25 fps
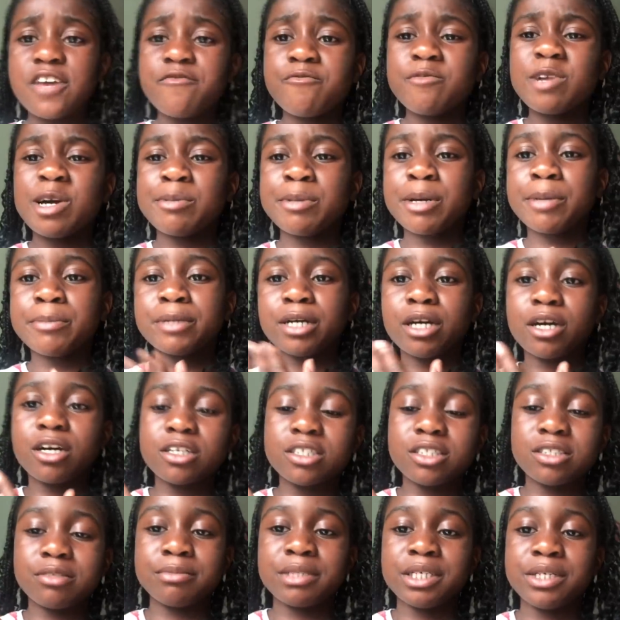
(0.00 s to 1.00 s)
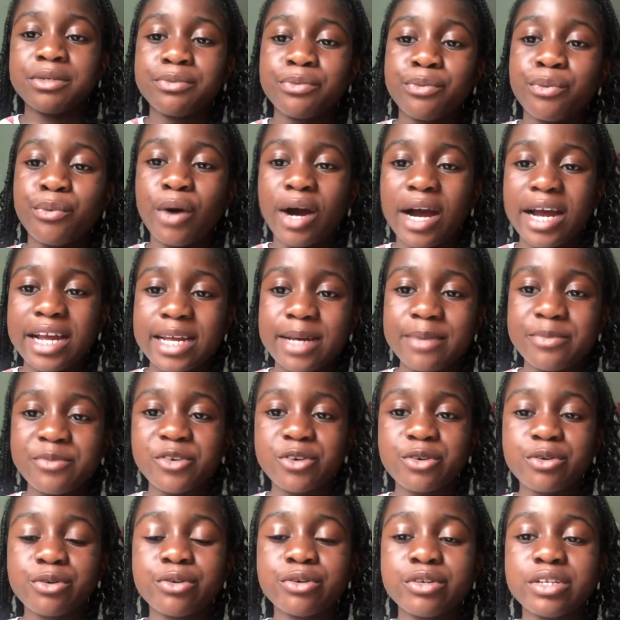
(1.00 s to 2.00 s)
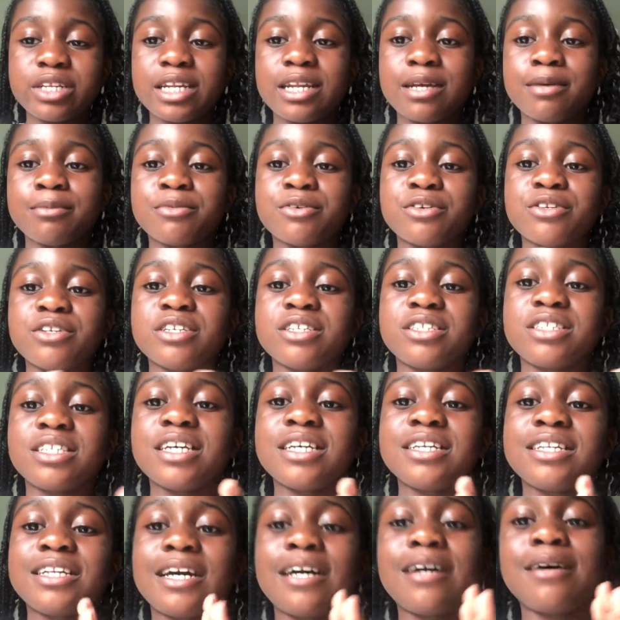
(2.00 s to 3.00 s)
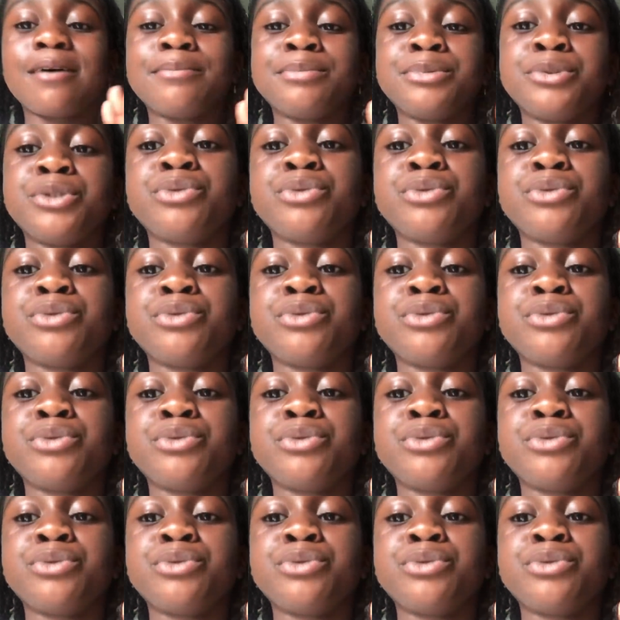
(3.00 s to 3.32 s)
my mom asks me why I'm recording, I'm going to say that I'm